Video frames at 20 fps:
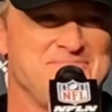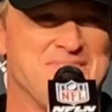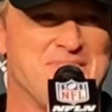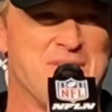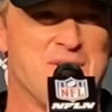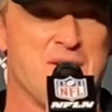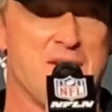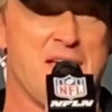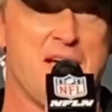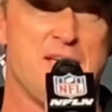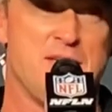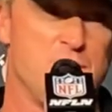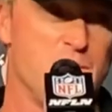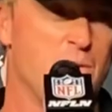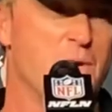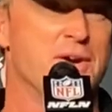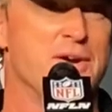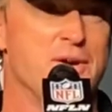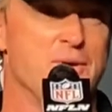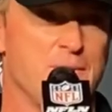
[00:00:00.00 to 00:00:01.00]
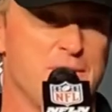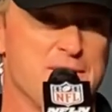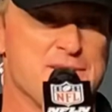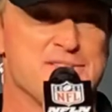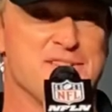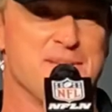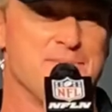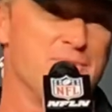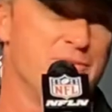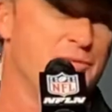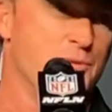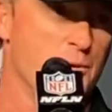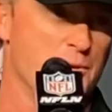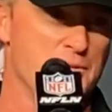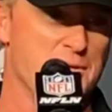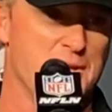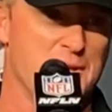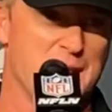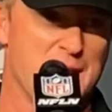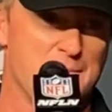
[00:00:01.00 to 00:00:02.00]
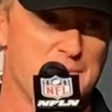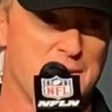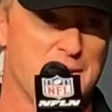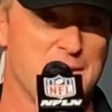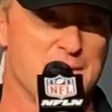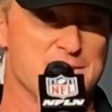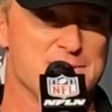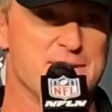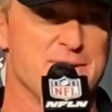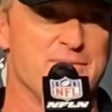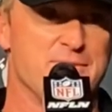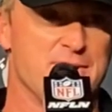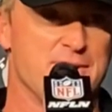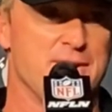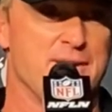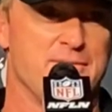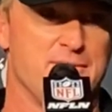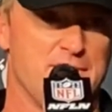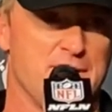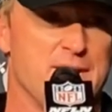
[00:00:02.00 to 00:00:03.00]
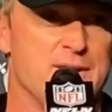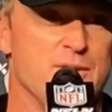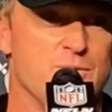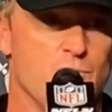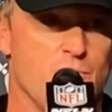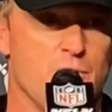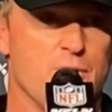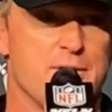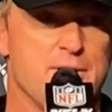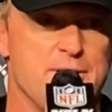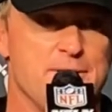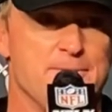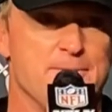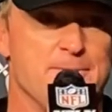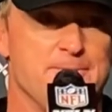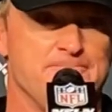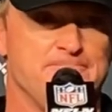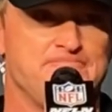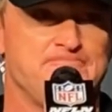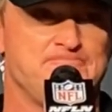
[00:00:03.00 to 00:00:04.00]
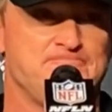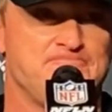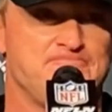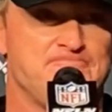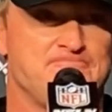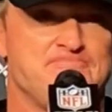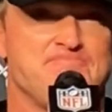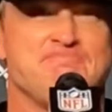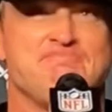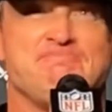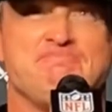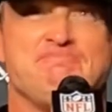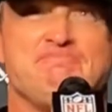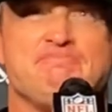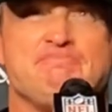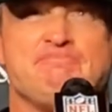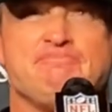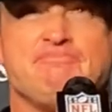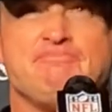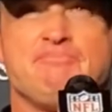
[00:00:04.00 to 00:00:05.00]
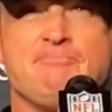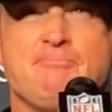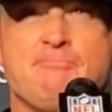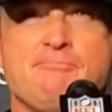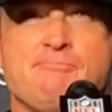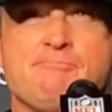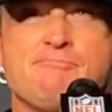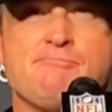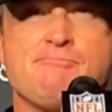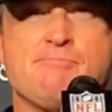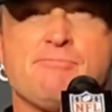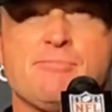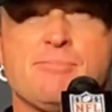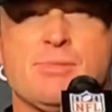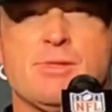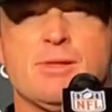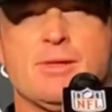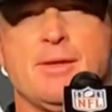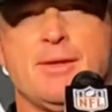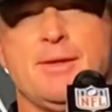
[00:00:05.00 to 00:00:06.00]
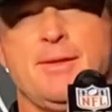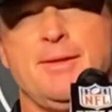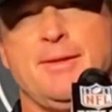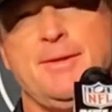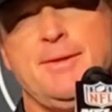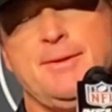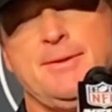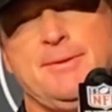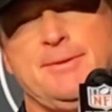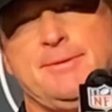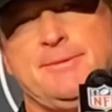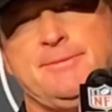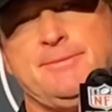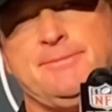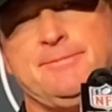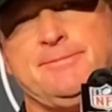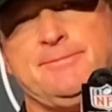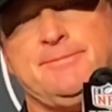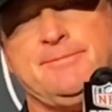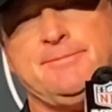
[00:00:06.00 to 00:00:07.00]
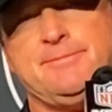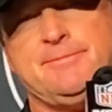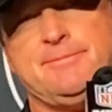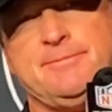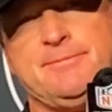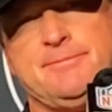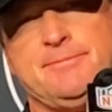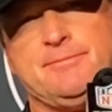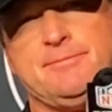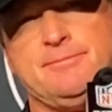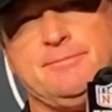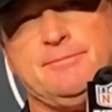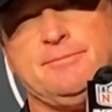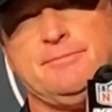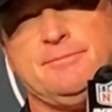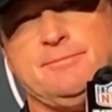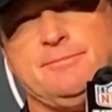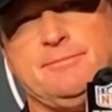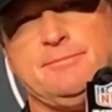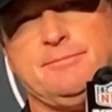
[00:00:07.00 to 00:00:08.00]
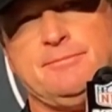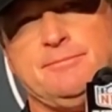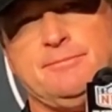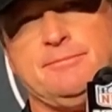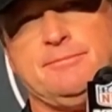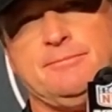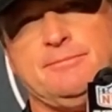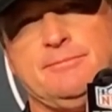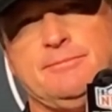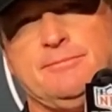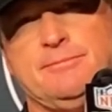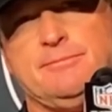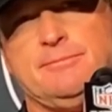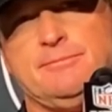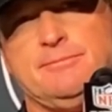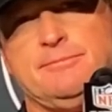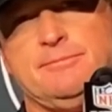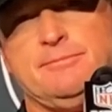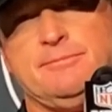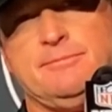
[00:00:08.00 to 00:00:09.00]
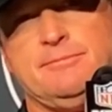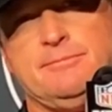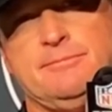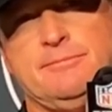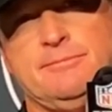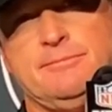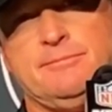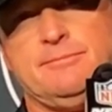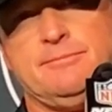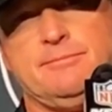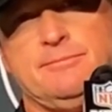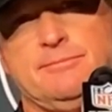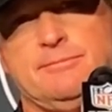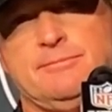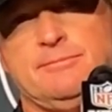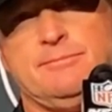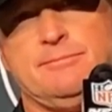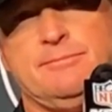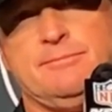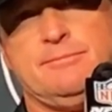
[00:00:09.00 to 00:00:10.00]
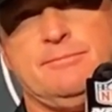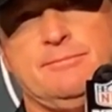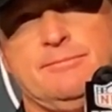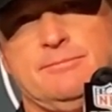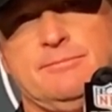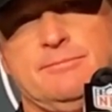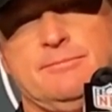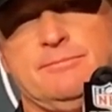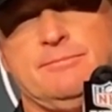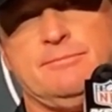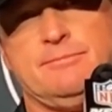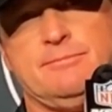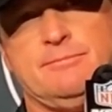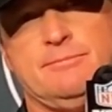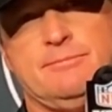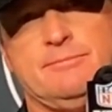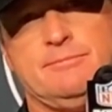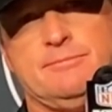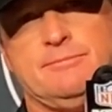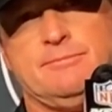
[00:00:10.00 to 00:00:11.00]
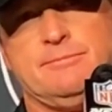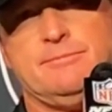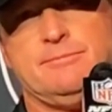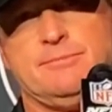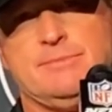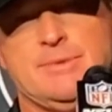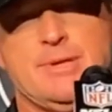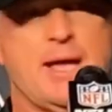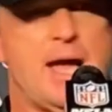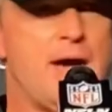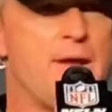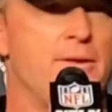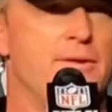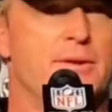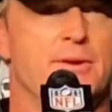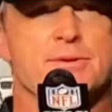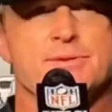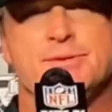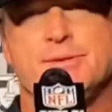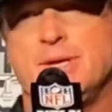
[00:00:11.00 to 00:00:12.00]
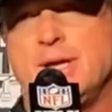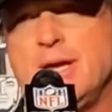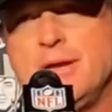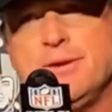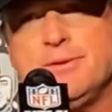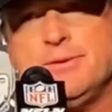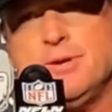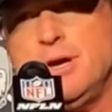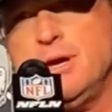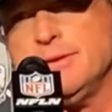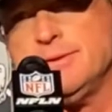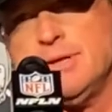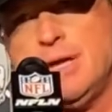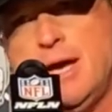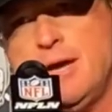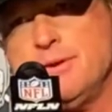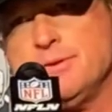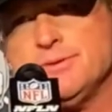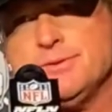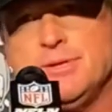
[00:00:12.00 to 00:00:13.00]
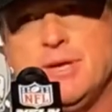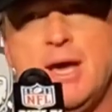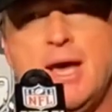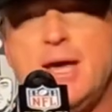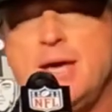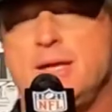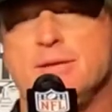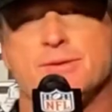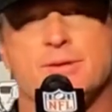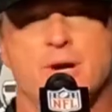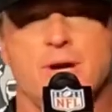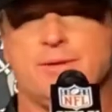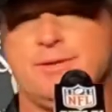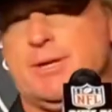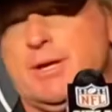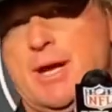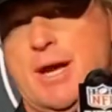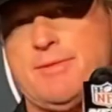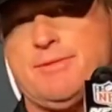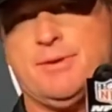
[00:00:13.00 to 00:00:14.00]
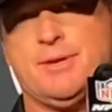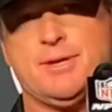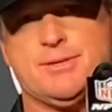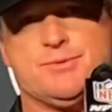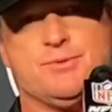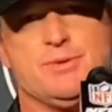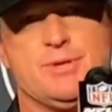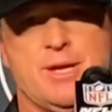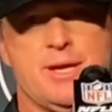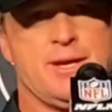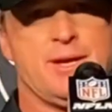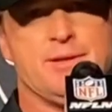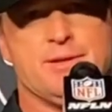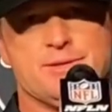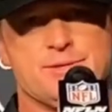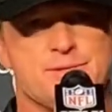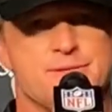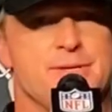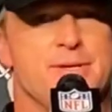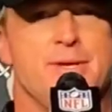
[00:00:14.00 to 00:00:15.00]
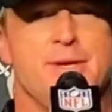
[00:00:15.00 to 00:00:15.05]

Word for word: You know, now you don't want to hear what I said before the game because every, everything didn't work either. There was a there was a, a taunting penalty on, on Waller. What was your thoughts on that? It seemed when he scored the touchdown. I don't understand the taunting. I understand. I hate taunting. I think it's ridiculous.